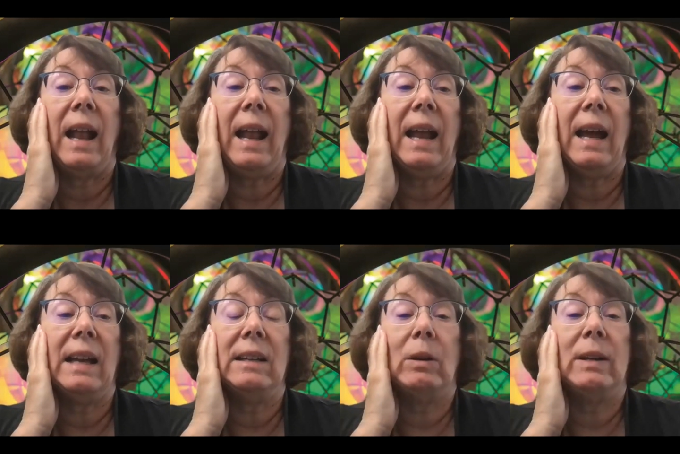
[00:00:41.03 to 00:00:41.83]

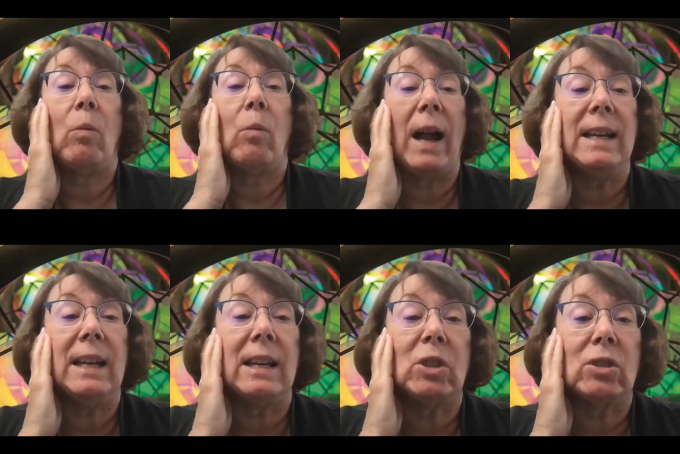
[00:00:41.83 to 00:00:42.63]
And now, why
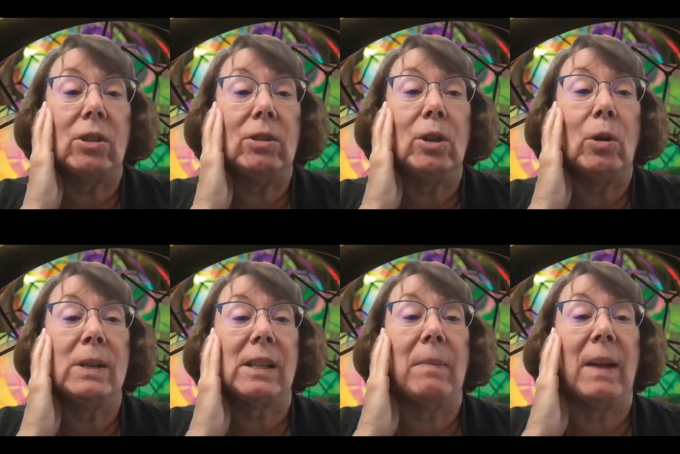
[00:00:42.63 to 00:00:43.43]
did a student who
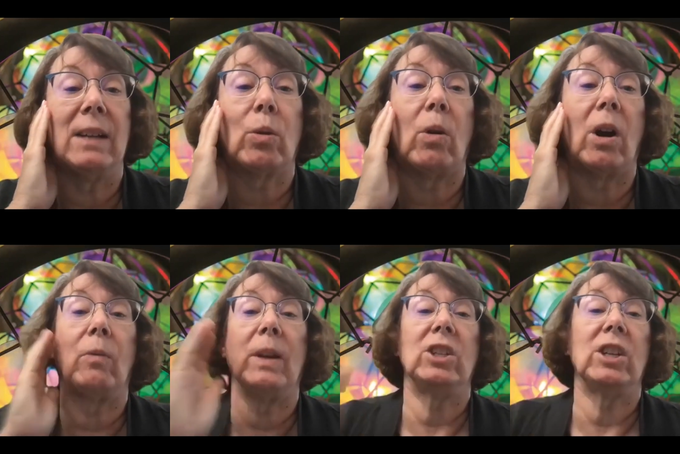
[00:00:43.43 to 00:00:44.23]
was a mentor
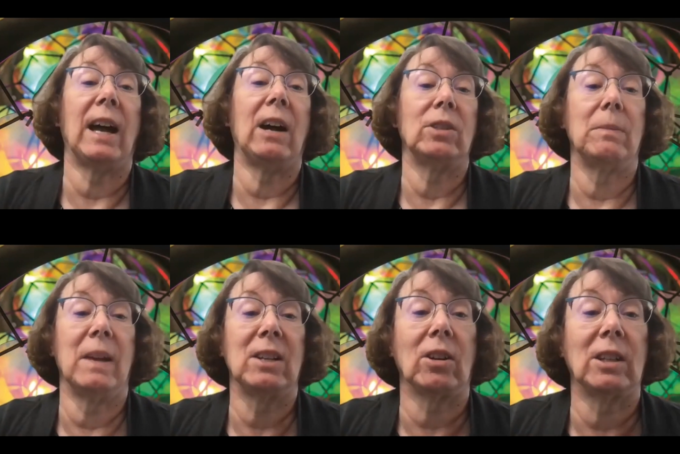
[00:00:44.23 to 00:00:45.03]
reach out to
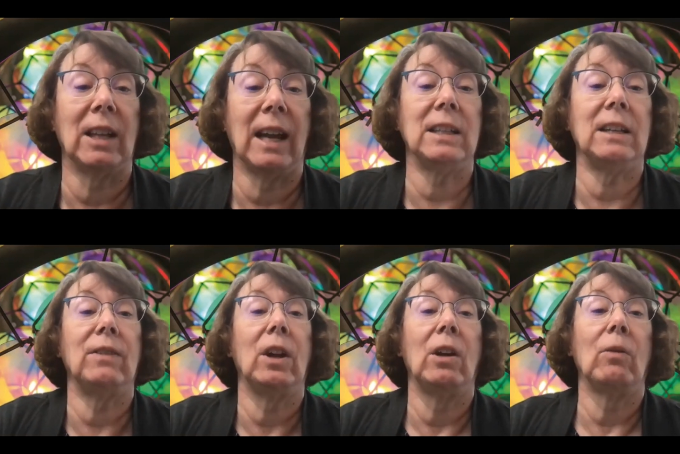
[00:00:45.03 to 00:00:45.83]
Mentor Collective
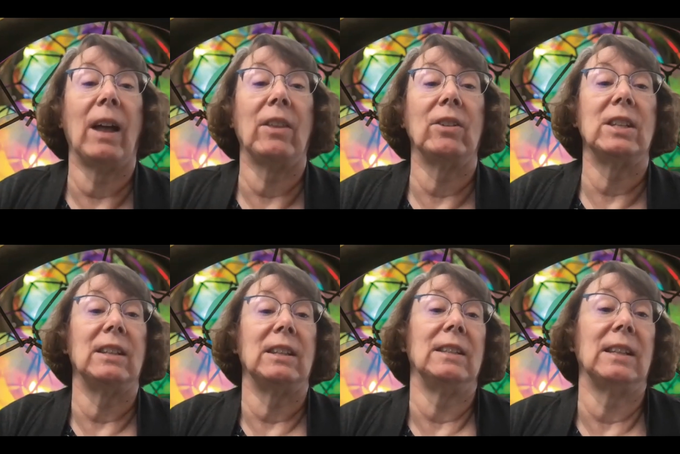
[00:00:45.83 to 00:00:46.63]
rather to,
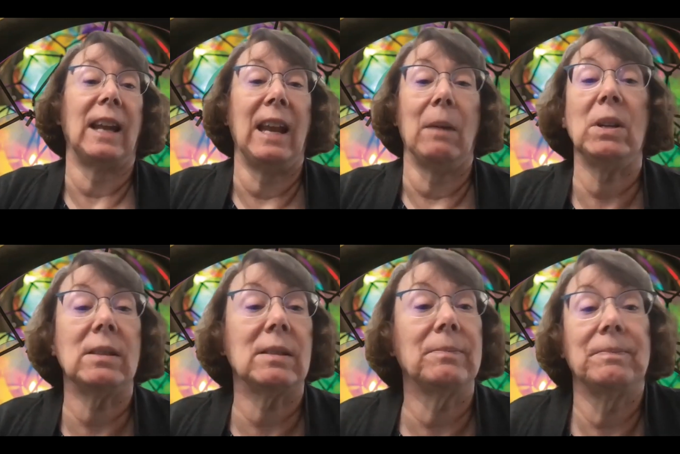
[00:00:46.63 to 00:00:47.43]
than to
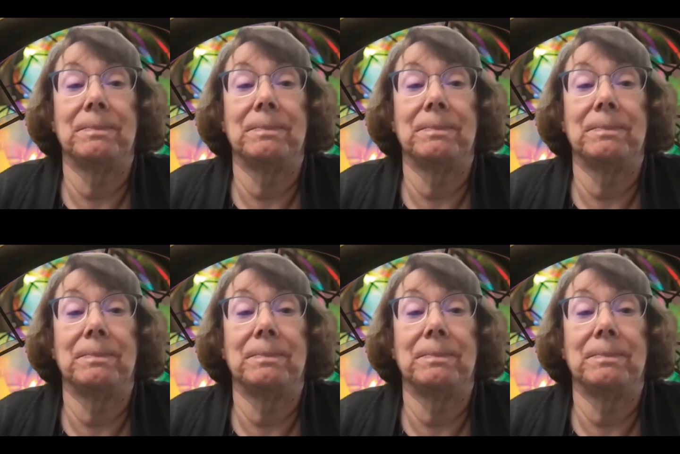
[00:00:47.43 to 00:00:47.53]
campus?